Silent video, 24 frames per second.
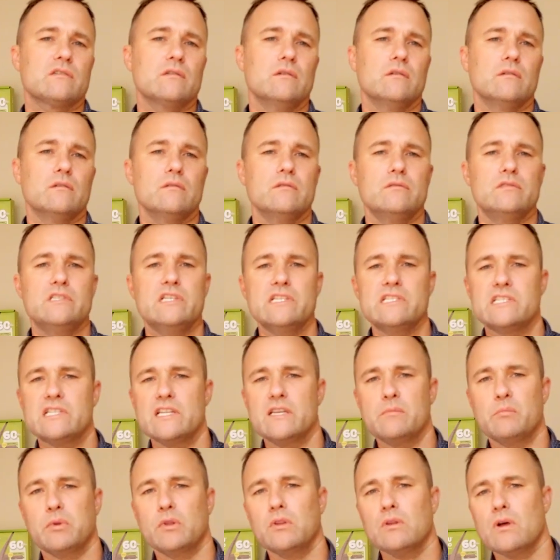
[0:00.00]
Disney
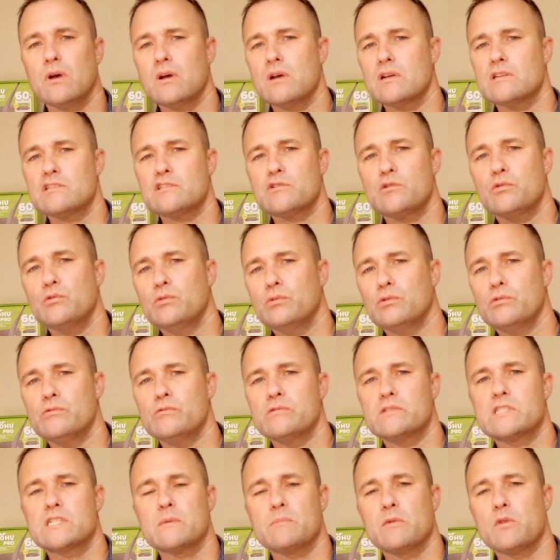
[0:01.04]
Plus, Hulu,
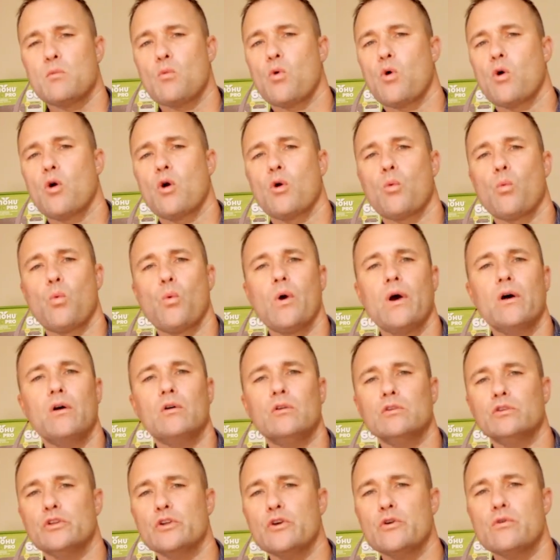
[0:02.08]
some of the more
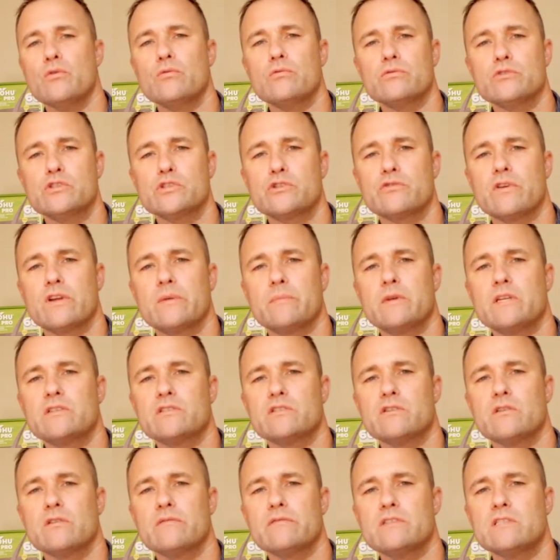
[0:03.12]
well-known streaming
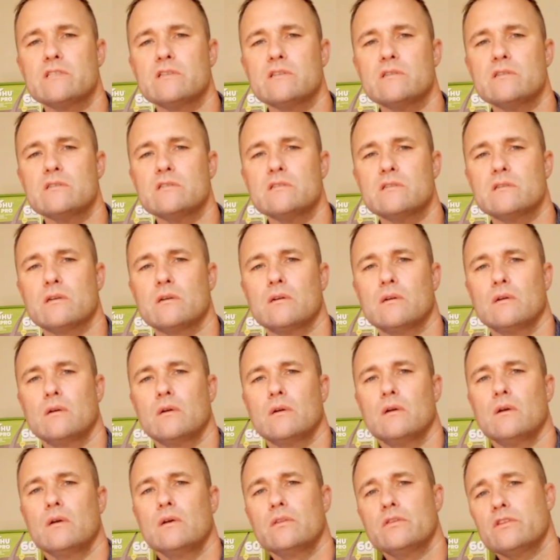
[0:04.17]
services,
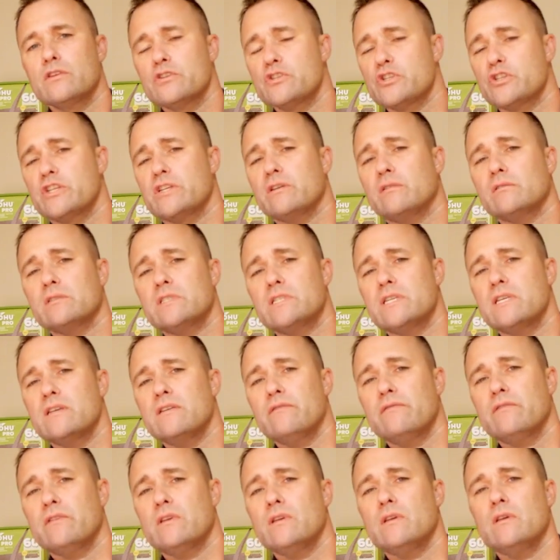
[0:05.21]
the Shield
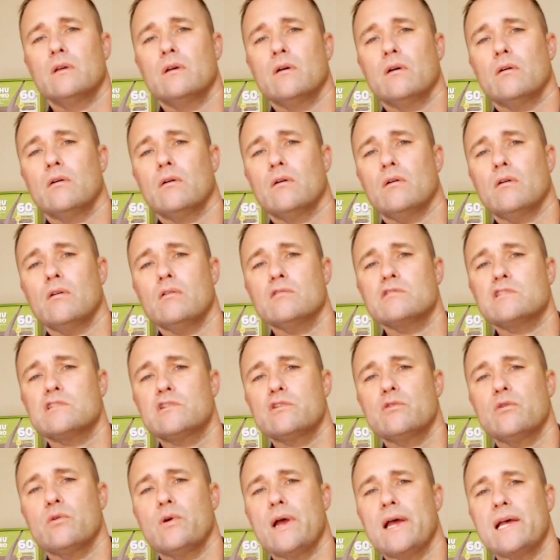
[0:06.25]
TV
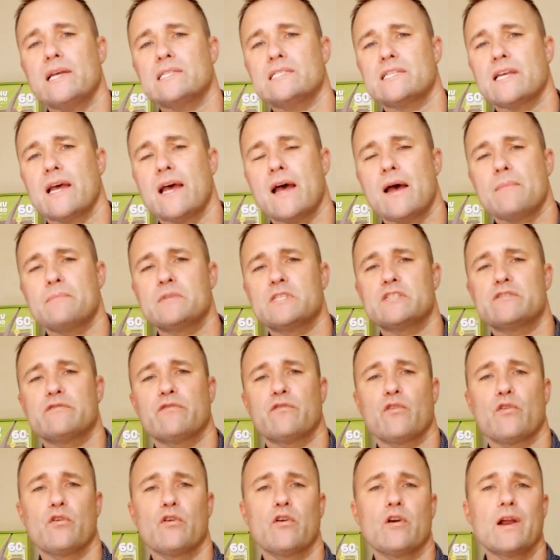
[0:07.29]
also has apps
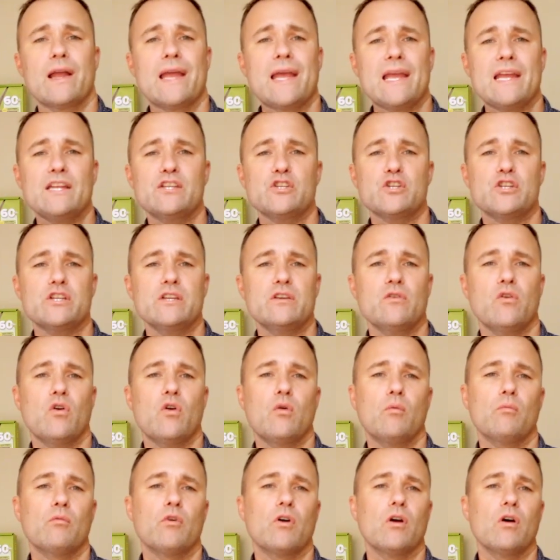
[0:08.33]
for HD
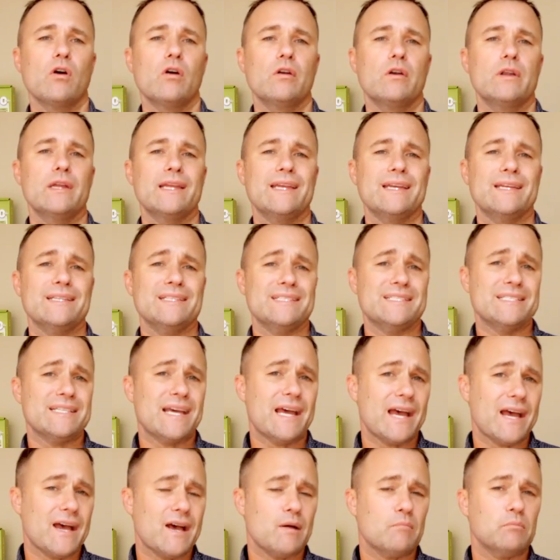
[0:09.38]
Home Run and
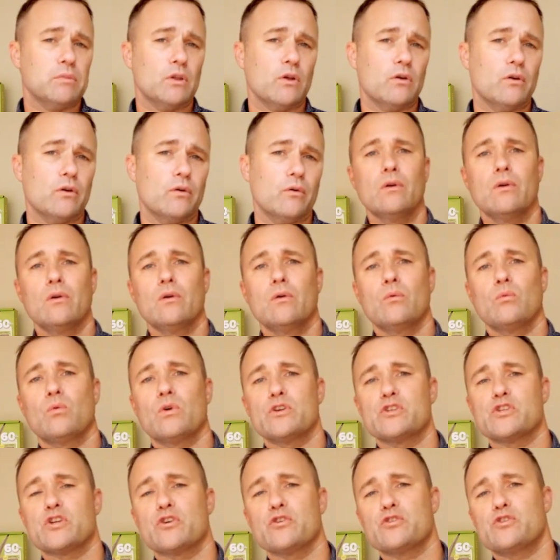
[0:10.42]
Tablo, which
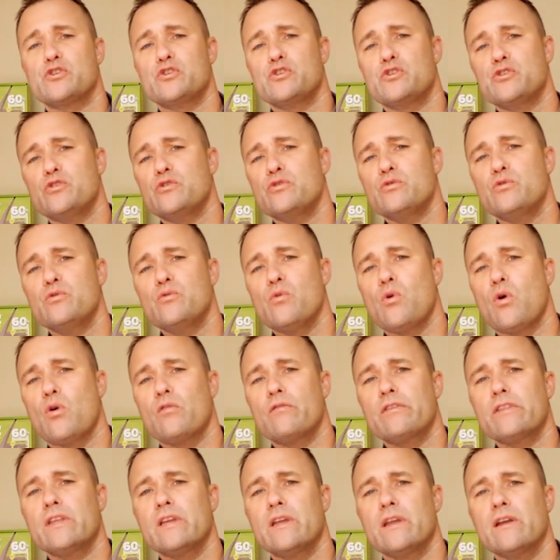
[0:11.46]
are two
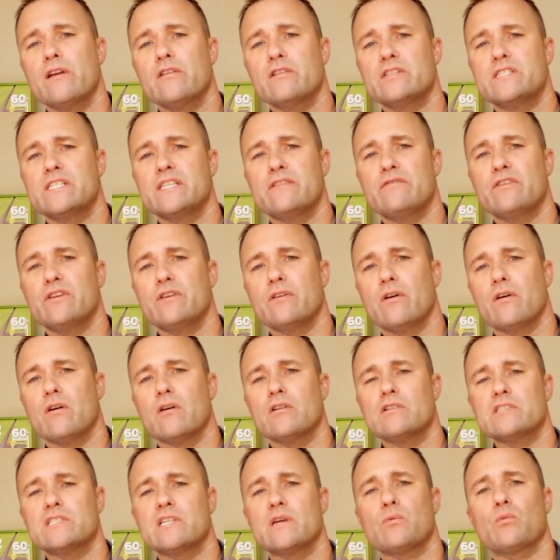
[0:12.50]
over-the-air
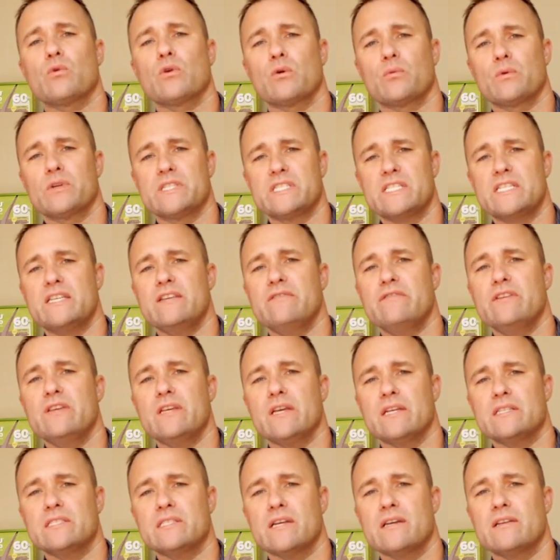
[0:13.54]
DVRs that work with TV
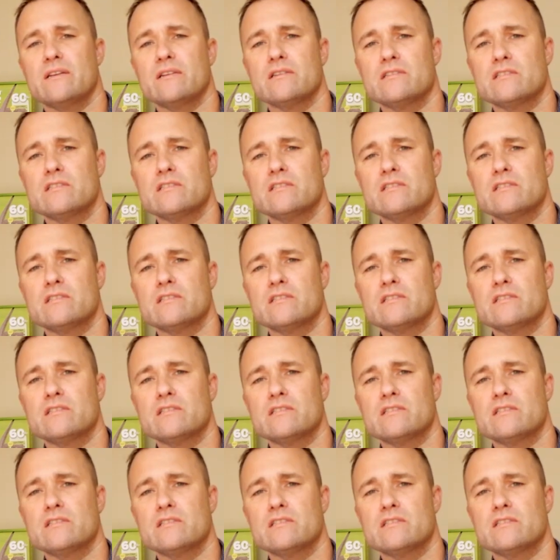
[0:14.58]
antennas.